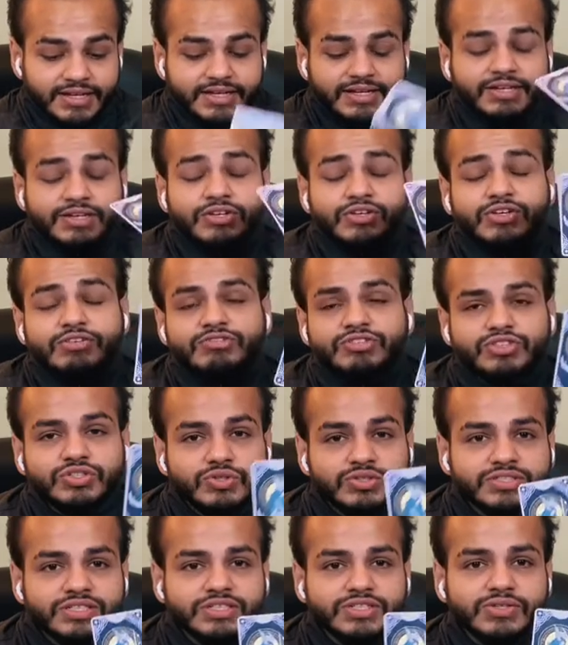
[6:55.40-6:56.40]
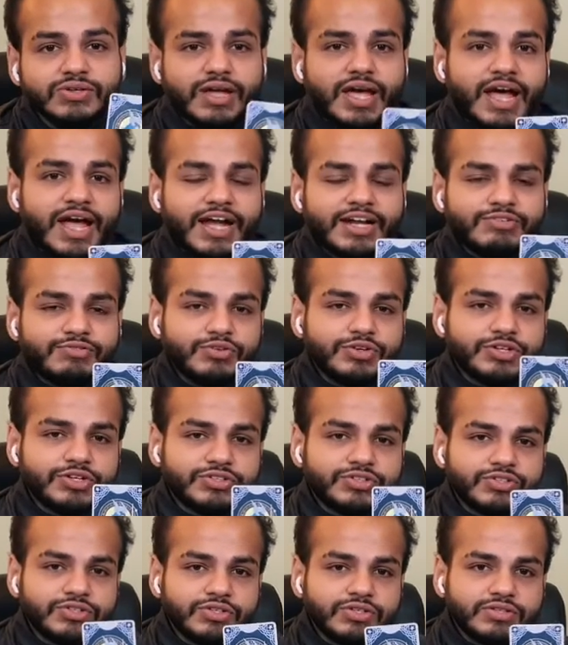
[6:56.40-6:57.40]
You've chosen to act for your
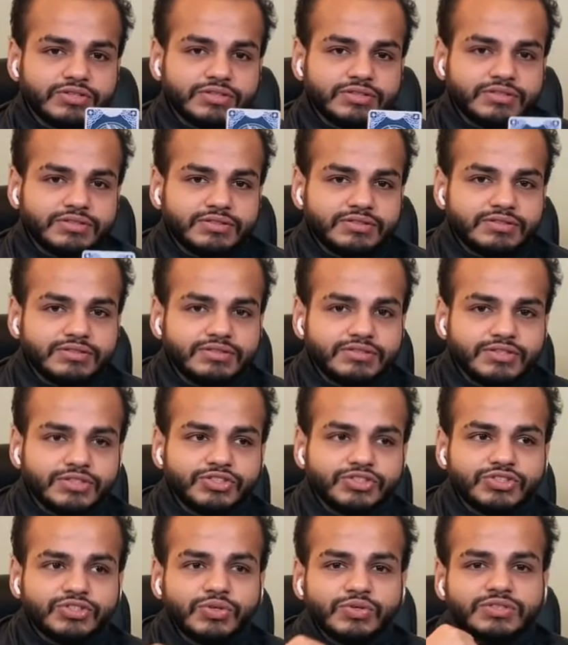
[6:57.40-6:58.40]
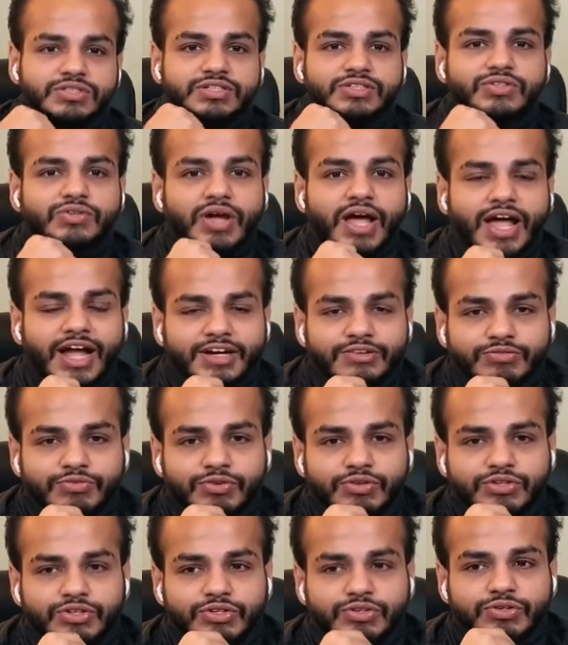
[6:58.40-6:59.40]
truth. You've chosen to act for
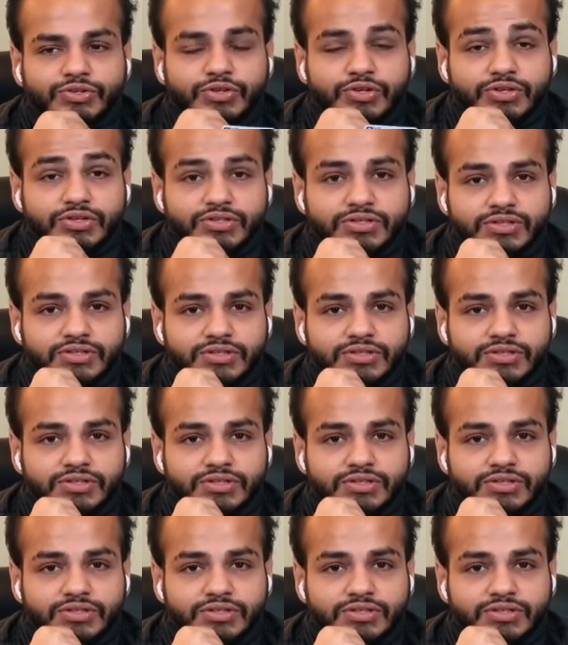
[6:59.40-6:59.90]
your good.